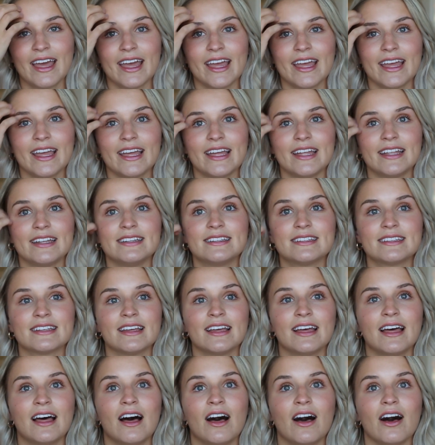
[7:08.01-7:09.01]
And
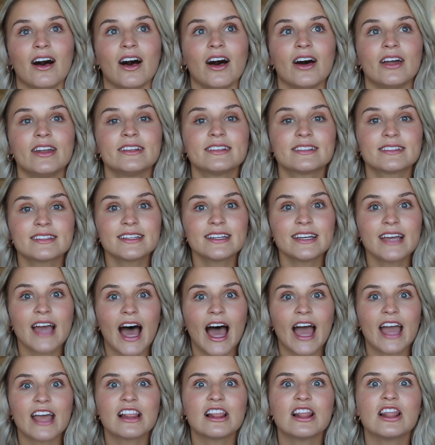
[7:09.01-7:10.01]
honestly,
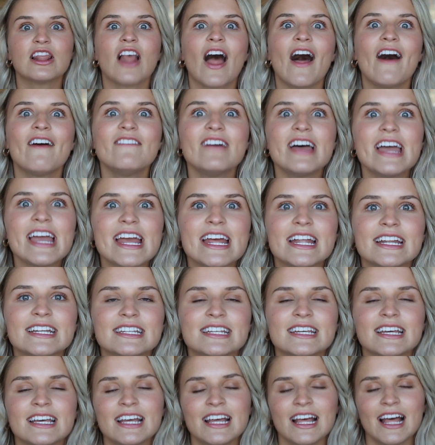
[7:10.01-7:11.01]
I love it.